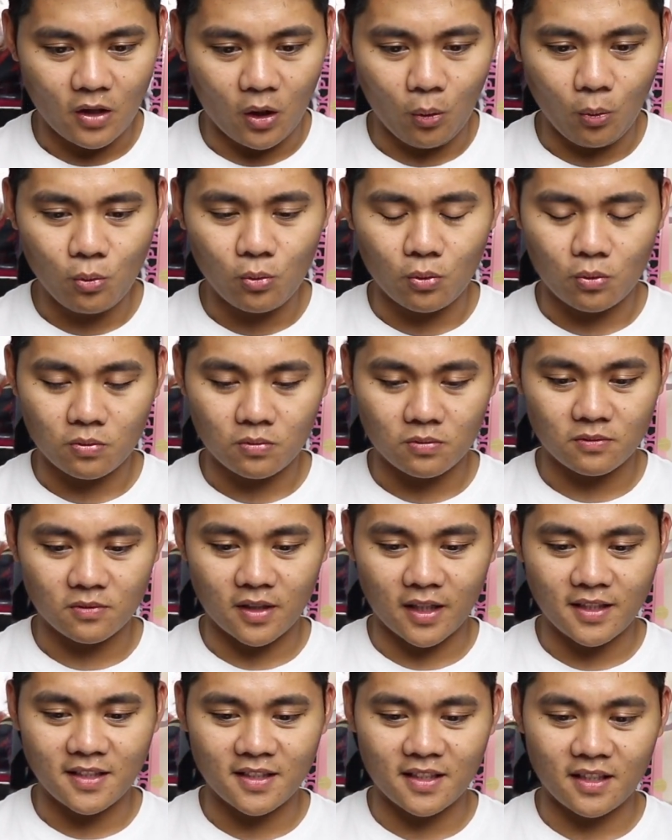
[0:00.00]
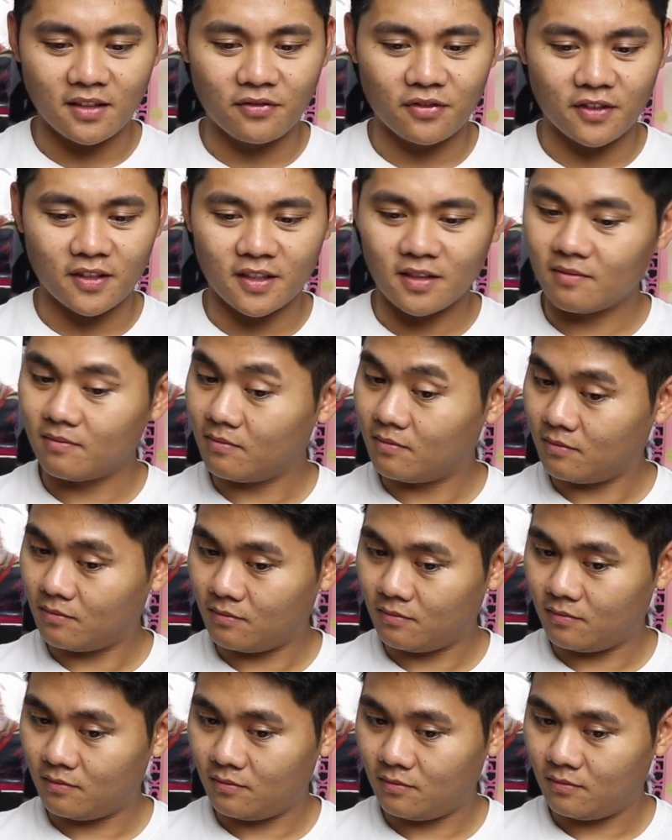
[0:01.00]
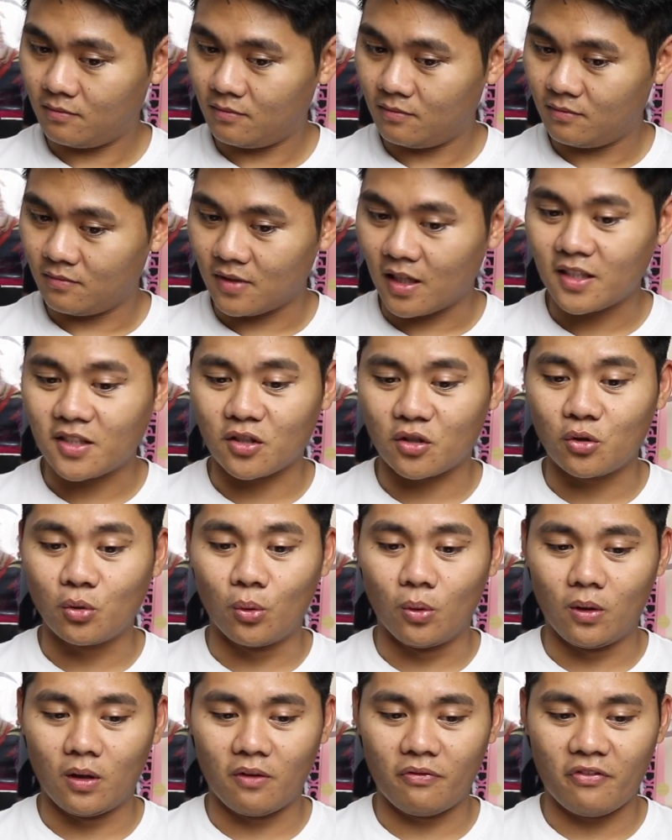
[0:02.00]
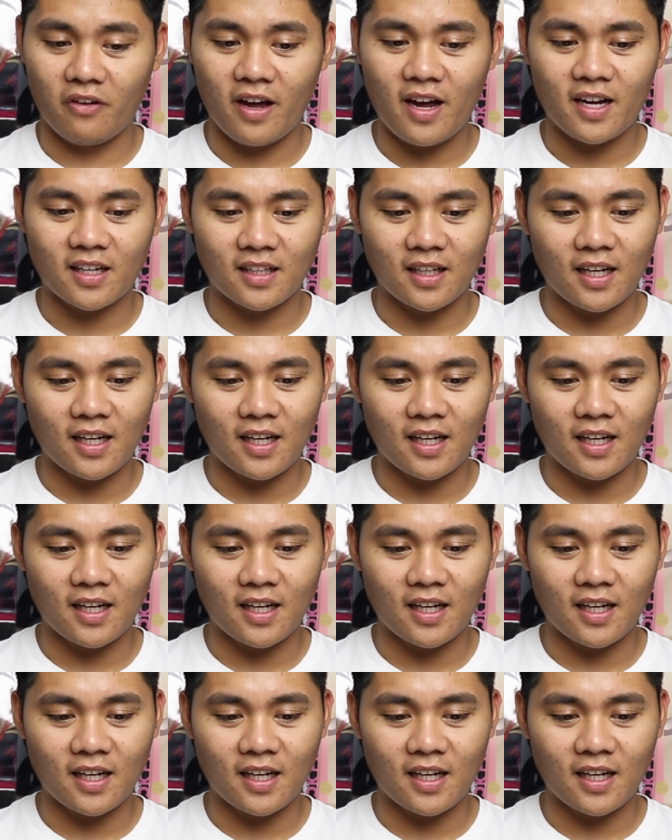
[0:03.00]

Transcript: Oh, that's different. That's a cool effect.